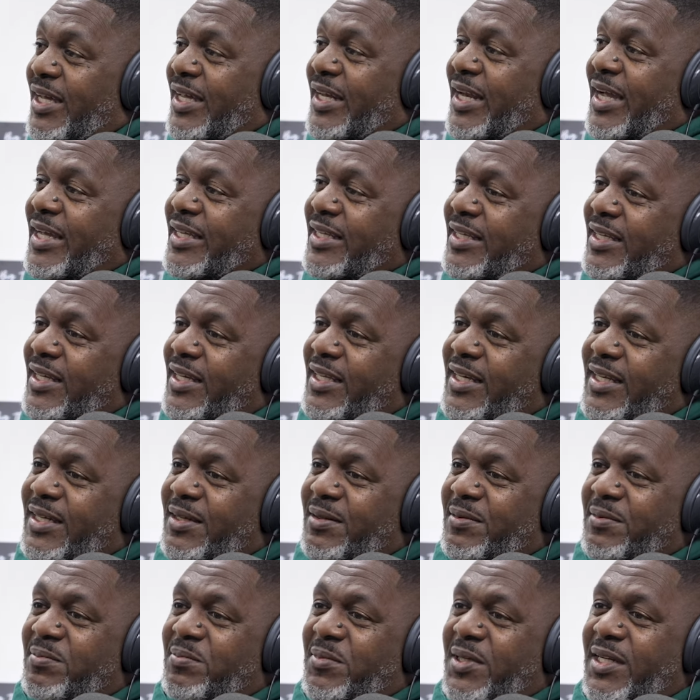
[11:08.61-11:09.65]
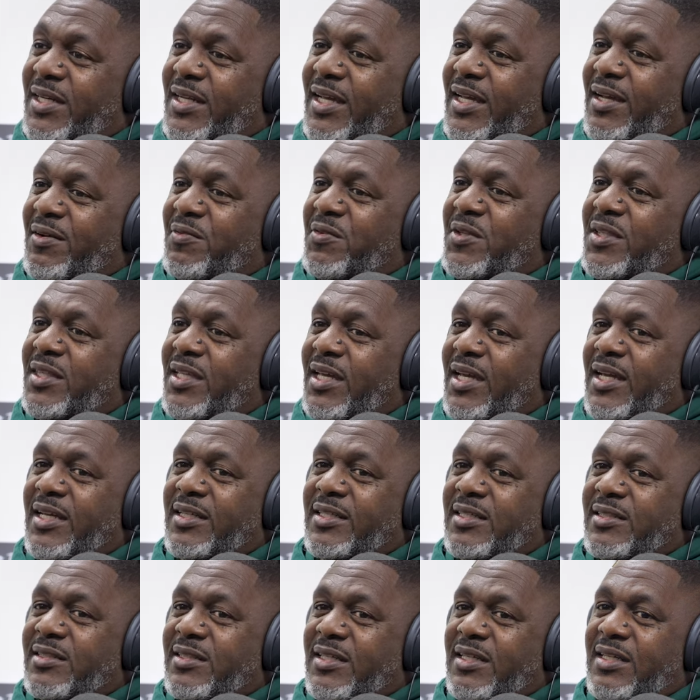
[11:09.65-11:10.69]
And I get it. But
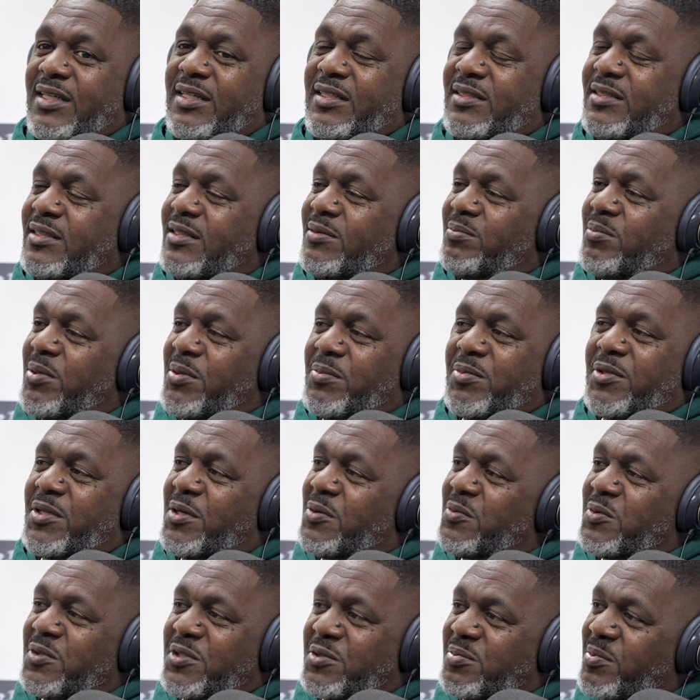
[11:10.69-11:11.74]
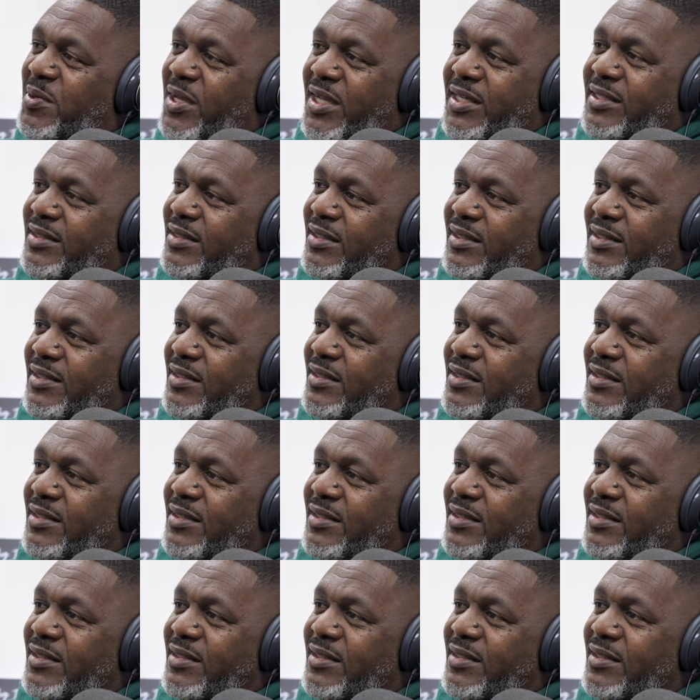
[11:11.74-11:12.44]
everything that's easy, people don't respect it.